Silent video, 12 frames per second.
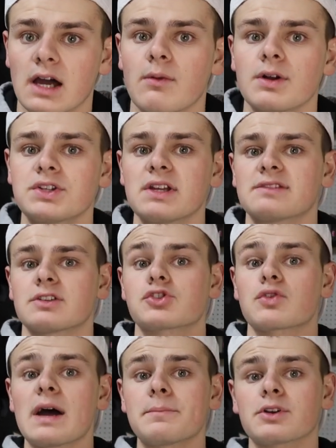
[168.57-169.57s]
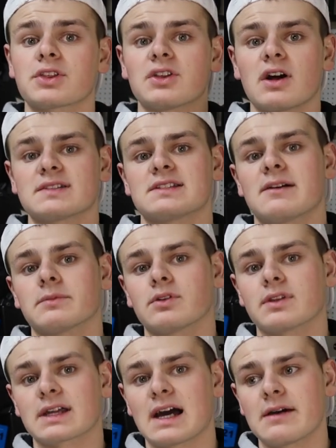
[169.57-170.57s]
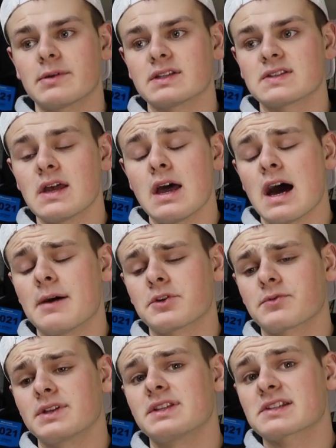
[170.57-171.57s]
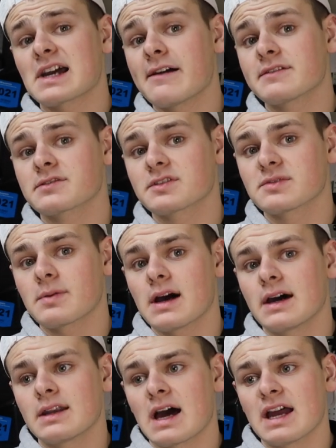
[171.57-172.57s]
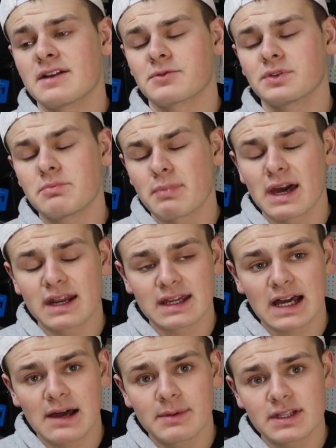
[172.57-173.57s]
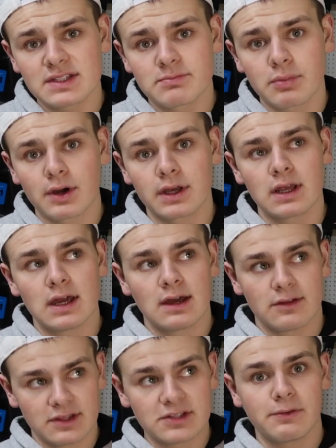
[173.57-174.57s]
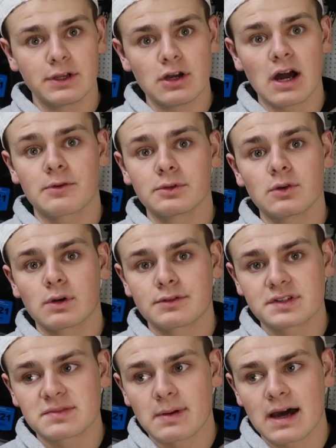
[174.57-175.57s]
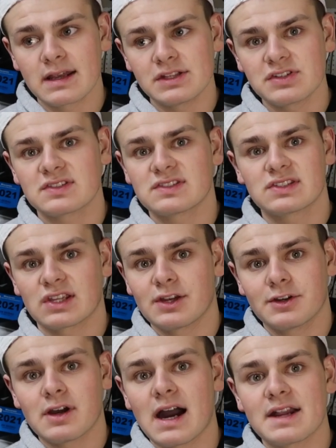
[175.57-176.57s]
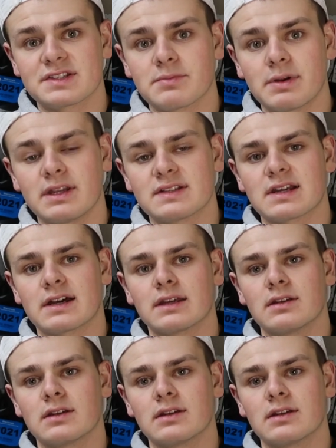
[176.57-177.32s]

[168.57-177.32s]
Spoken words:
I want you guys to drop your thoughts down below in the comments. I'm gonna read these comments and respond. I am really bad at comments, but this video, I really want to respond and just hear your honest opinions on